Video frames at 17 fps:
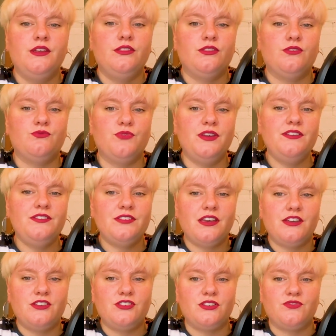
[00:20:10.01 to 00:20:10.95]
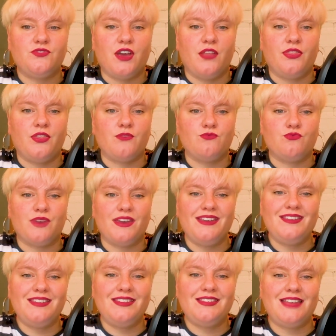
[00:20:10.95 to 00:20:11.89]
the researchers found that
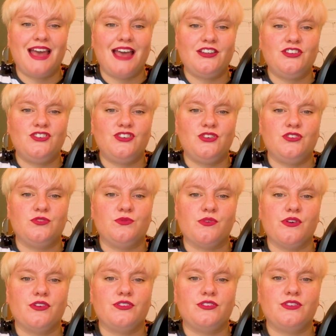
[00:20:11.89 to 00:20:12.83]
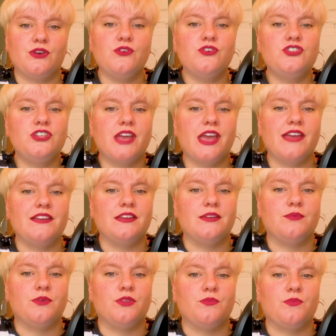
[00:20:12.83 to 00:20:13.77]
racist attitudes were
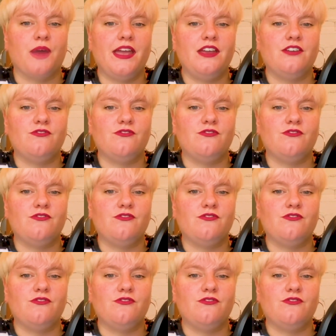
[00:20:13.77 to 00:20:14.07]
associated with